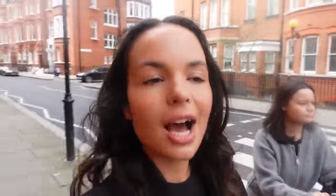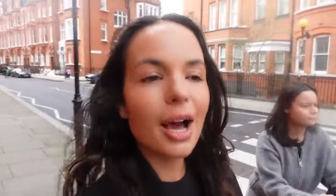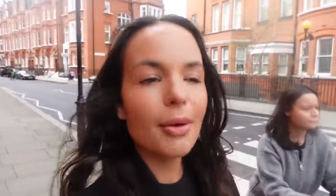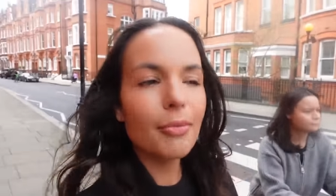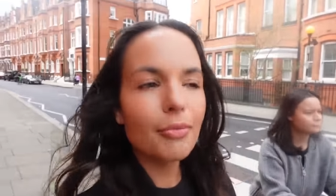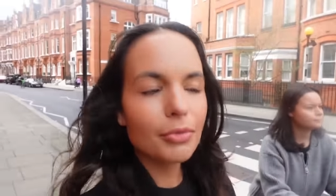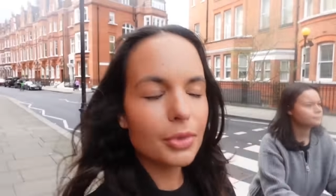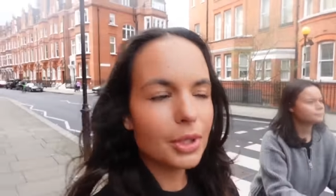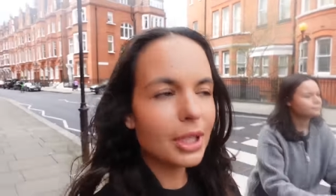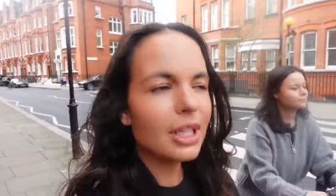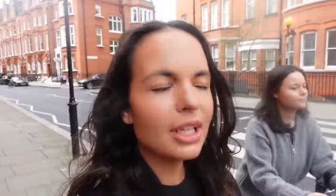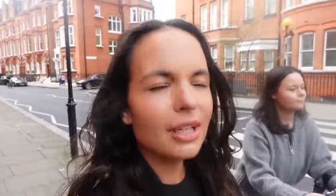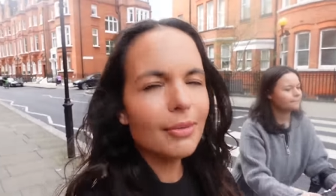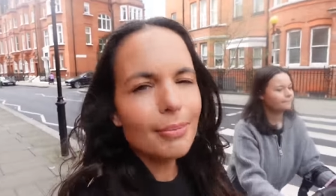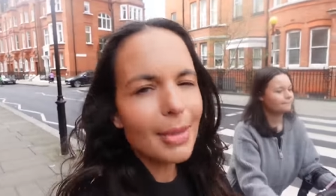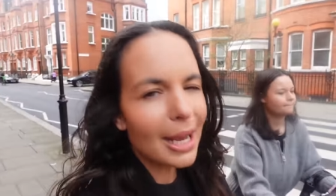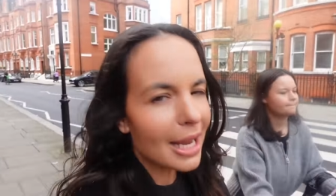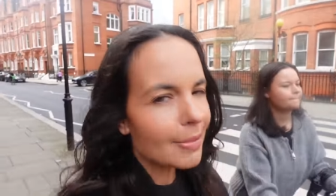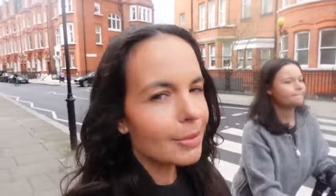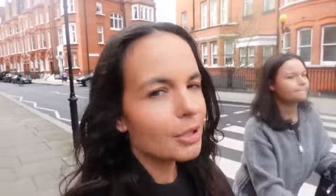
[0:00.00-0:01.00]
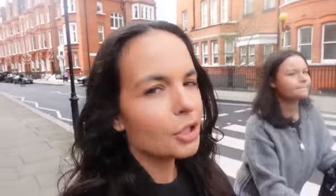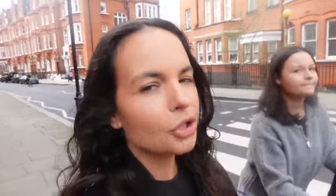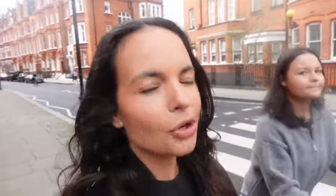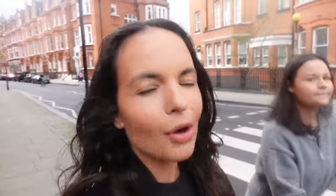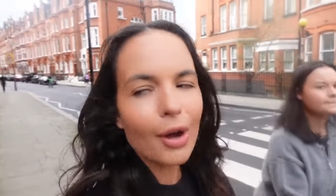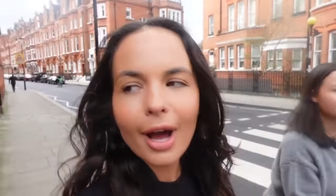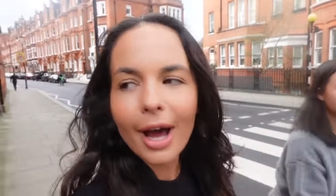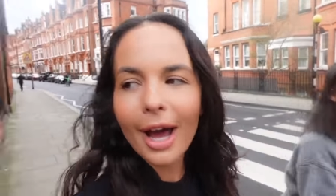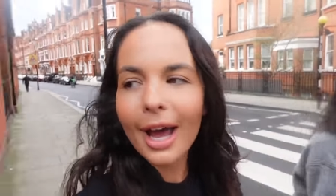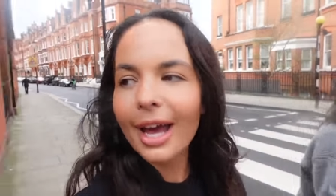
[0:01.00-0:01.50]
I'm going to maybe
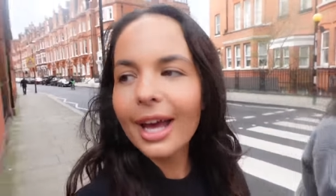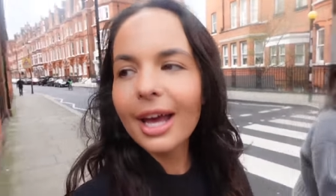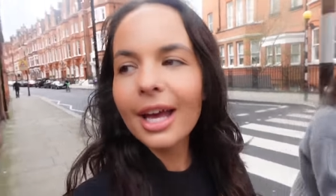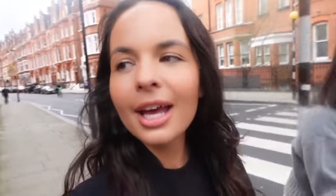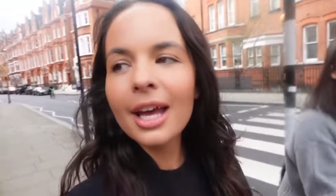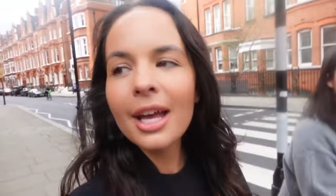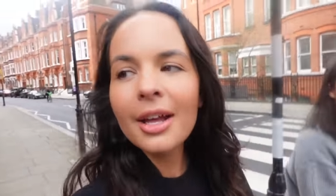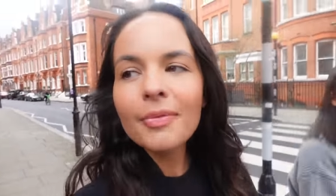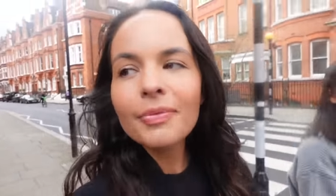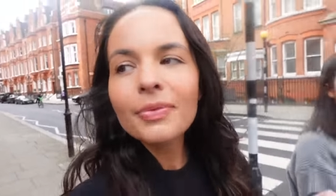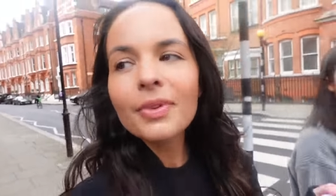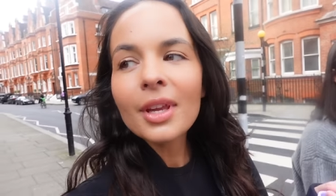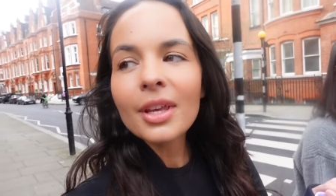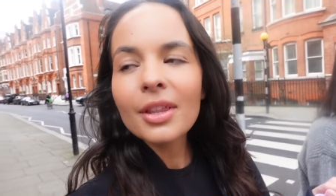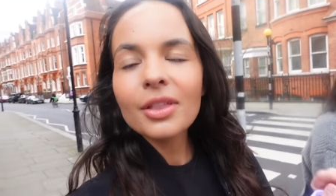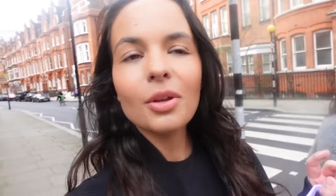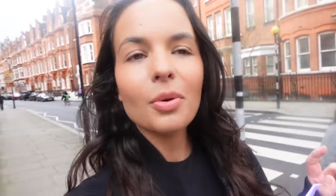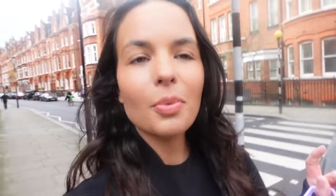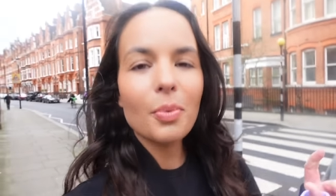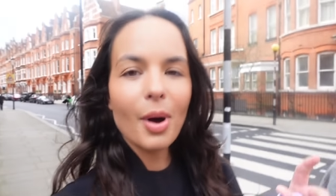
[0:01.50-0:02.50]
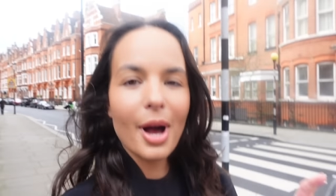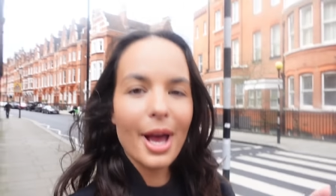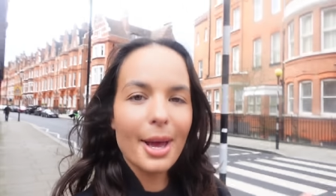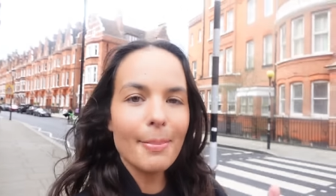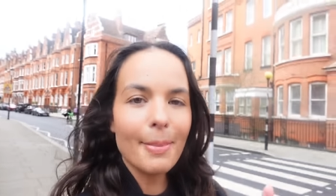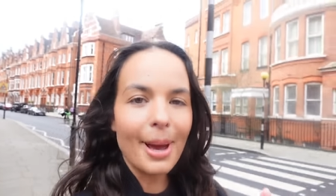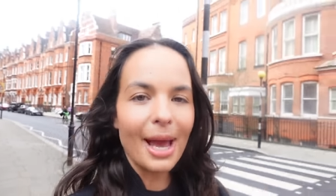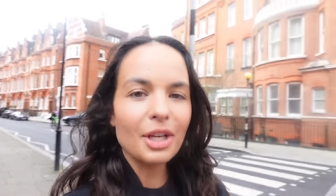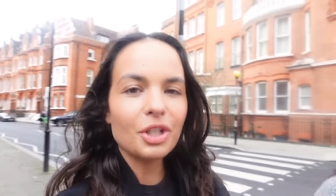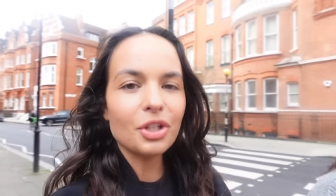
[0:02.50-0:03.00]
try the white
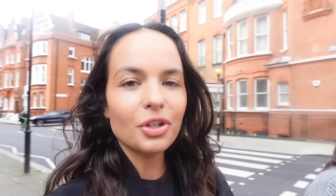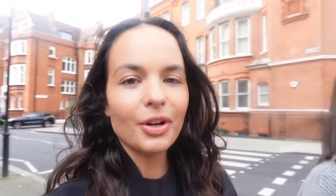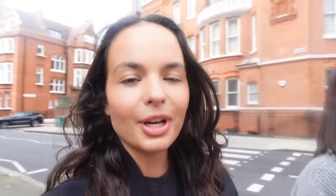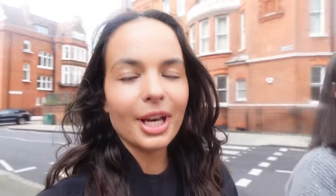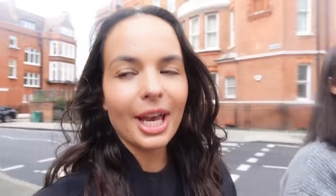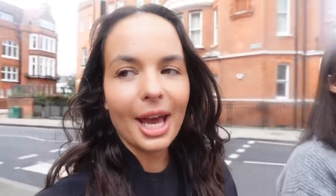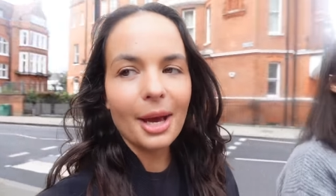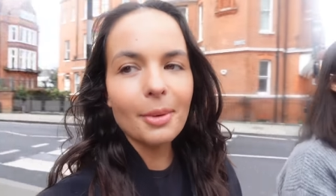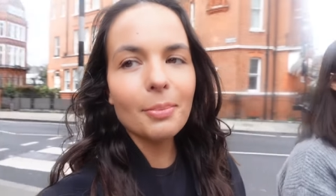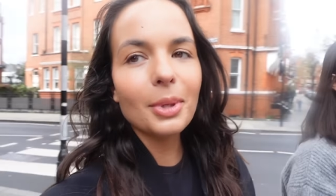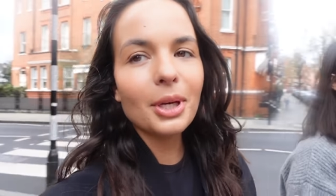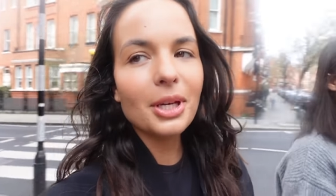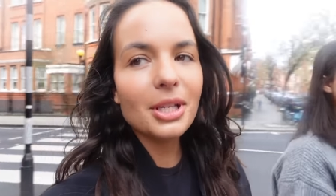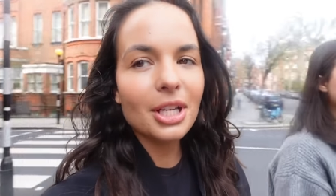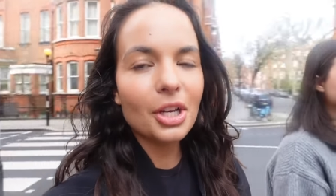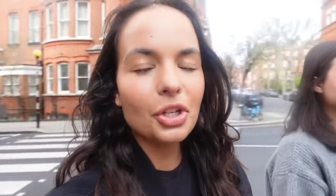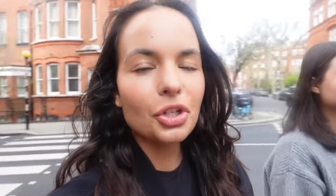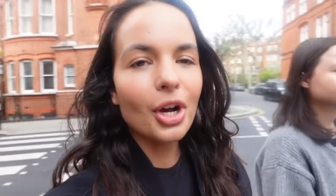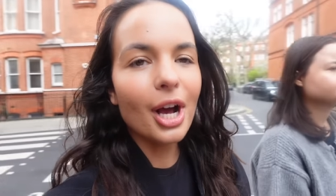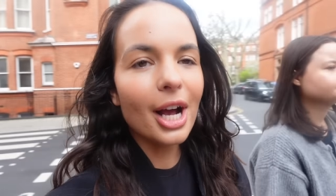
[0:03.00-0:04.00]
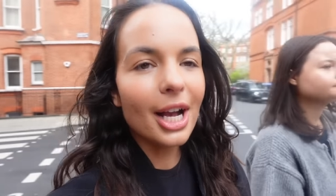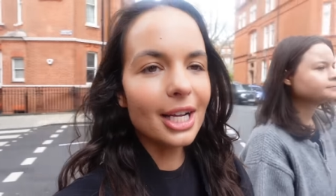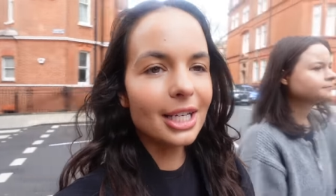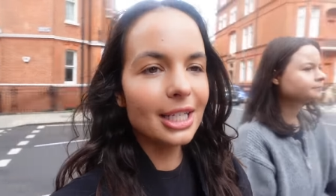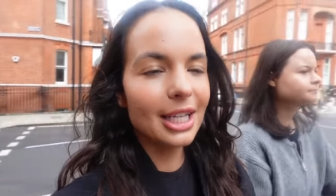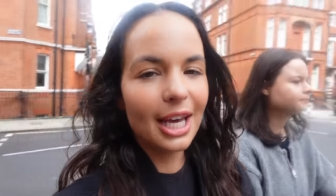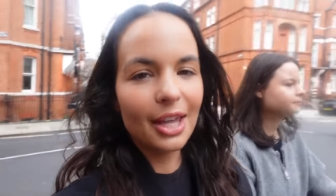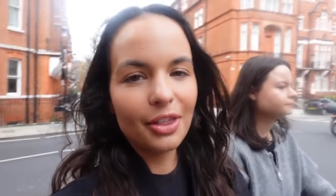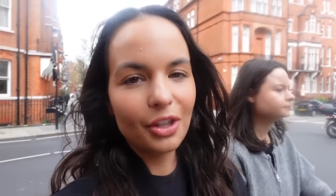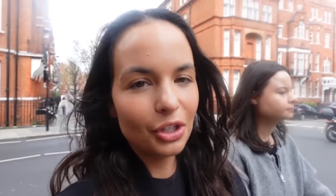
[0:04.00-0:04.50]
matcha again because I tried
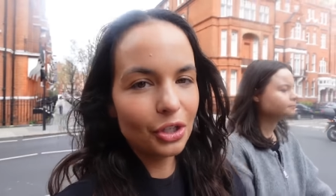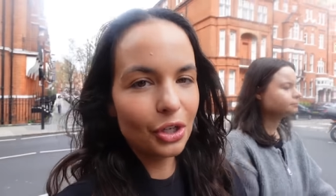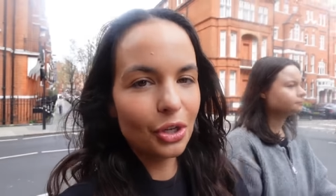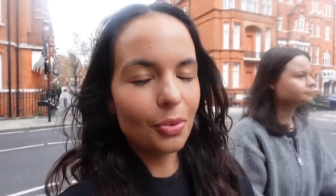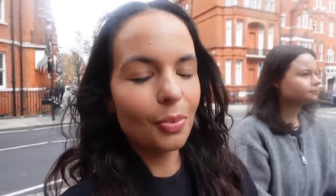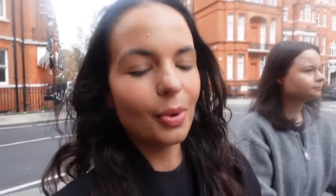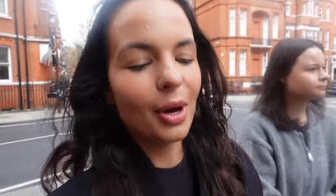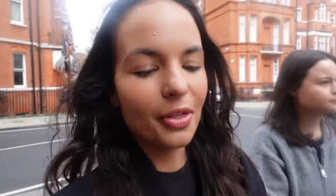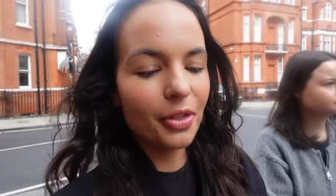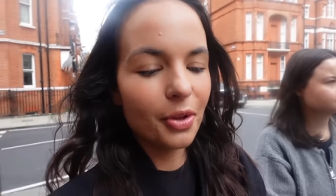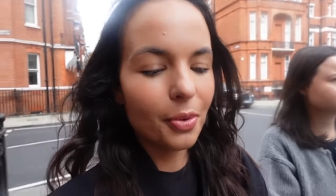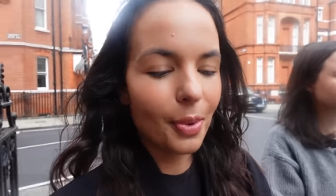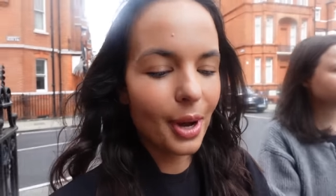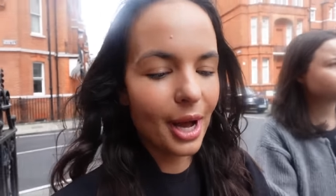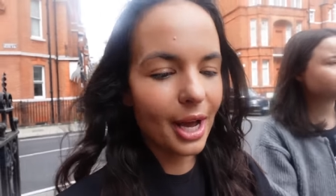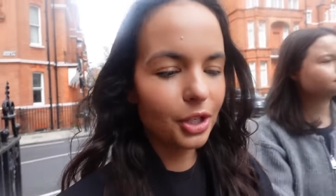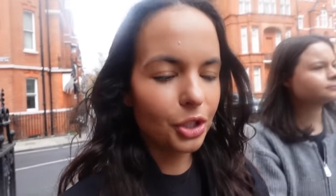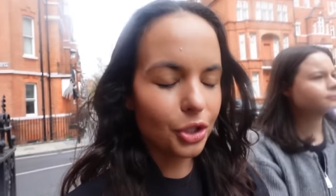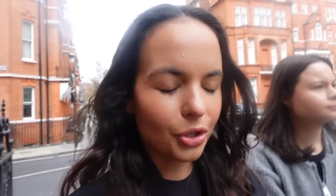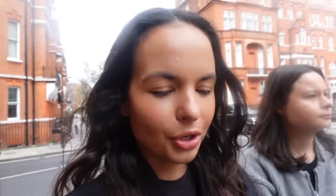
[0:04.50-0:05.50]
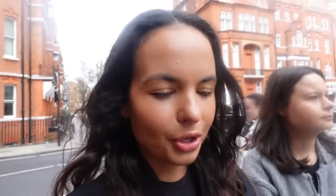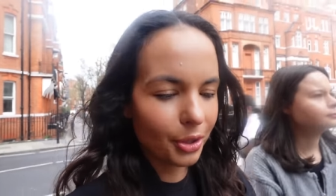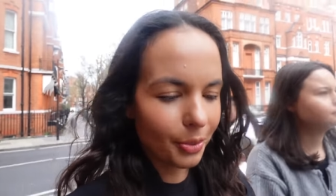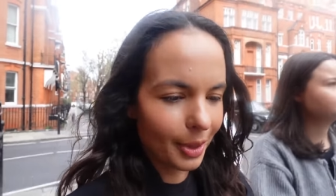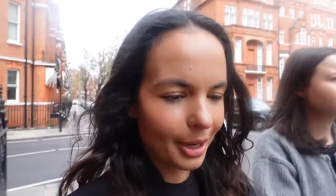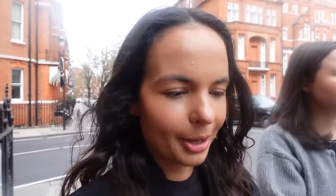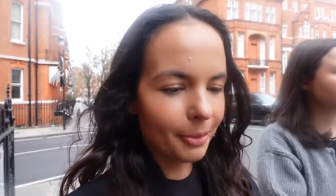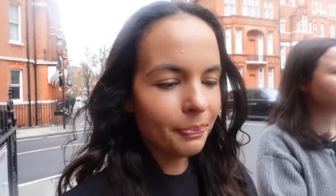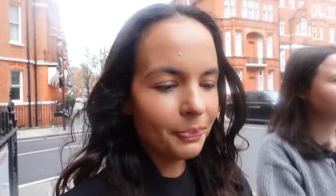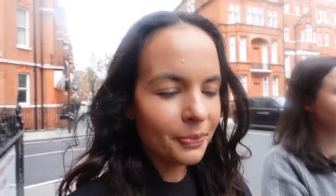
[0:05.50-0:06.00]
it, the new one, the white chocolate
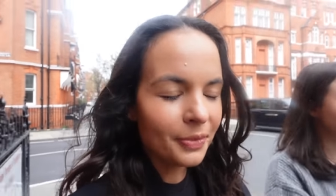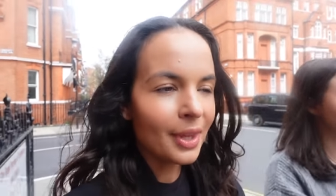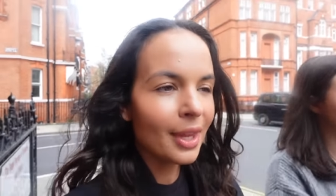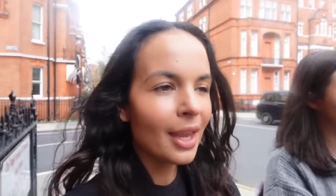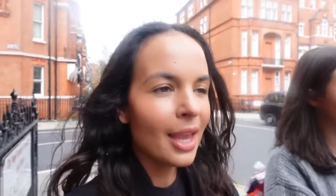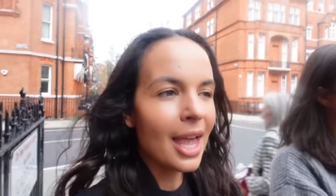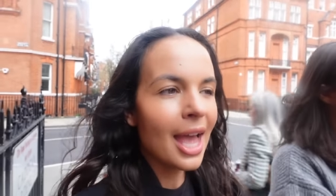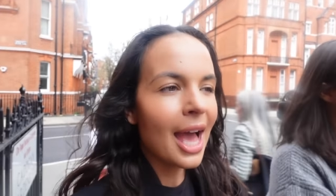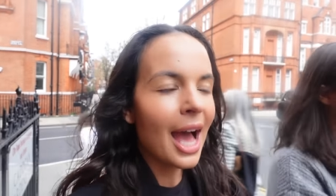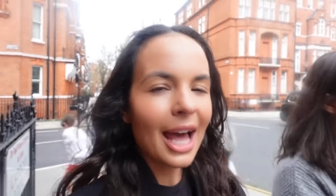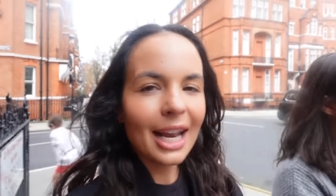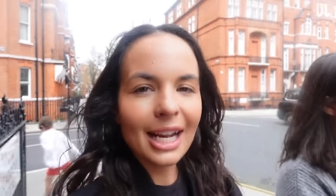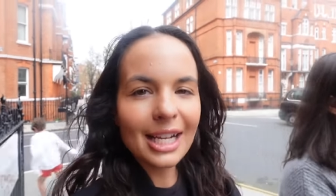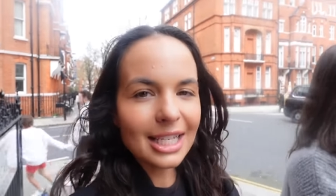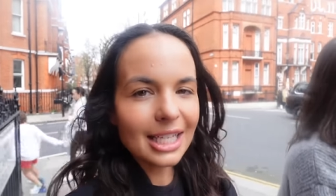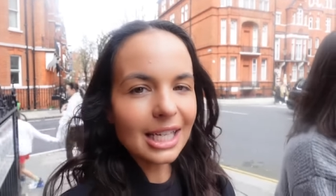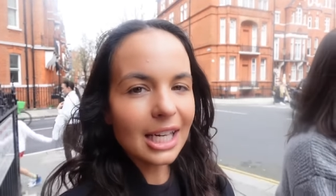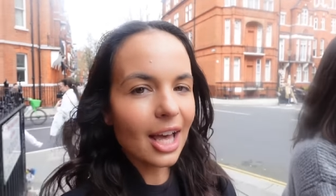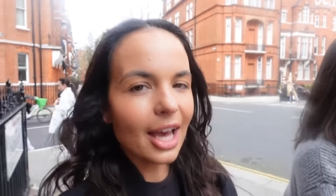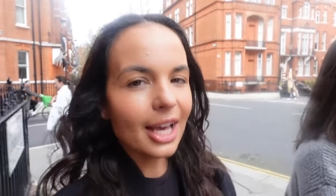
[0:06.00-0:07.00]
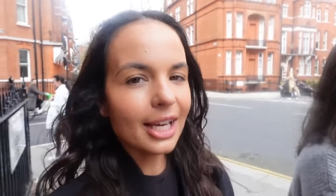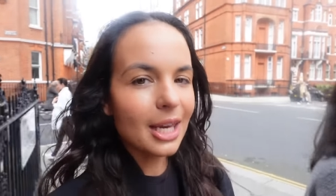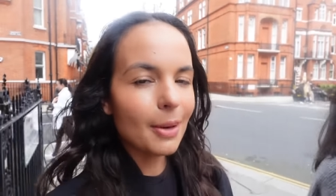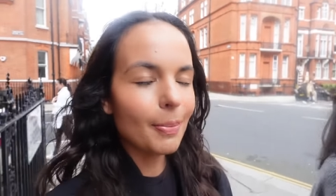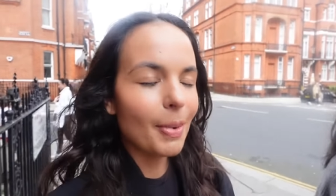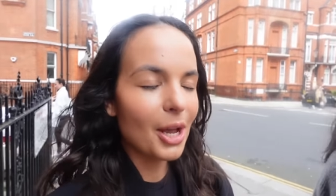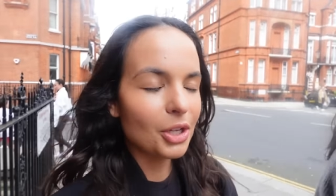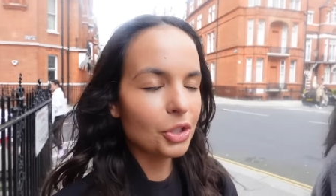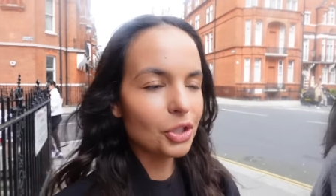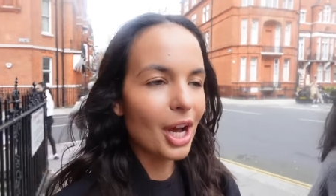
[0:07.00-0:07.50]
one, and I didn't like it,
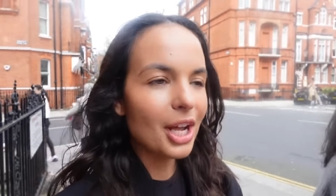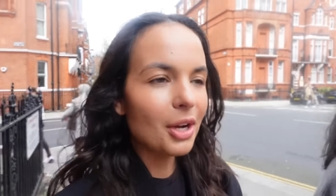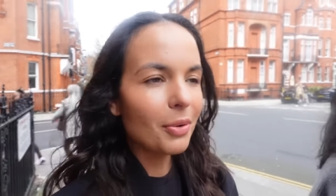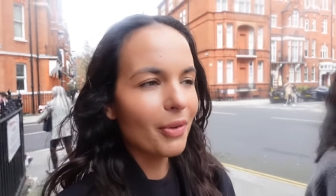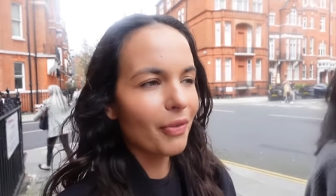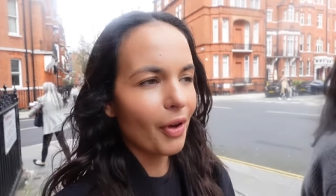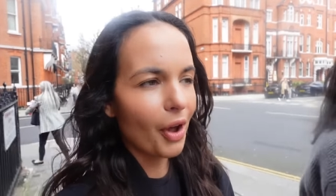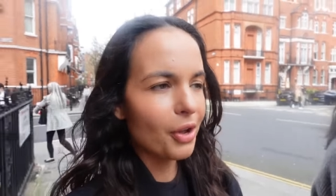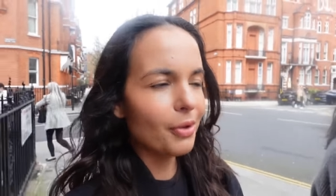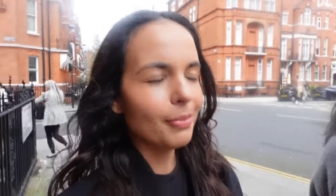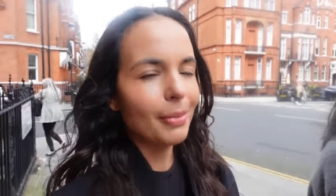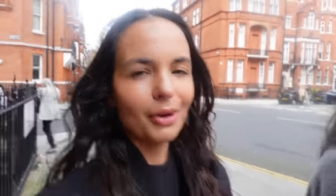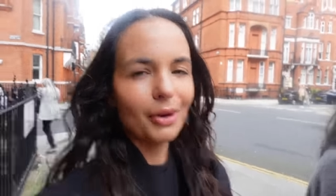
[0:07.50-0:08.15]
but I tried it with oat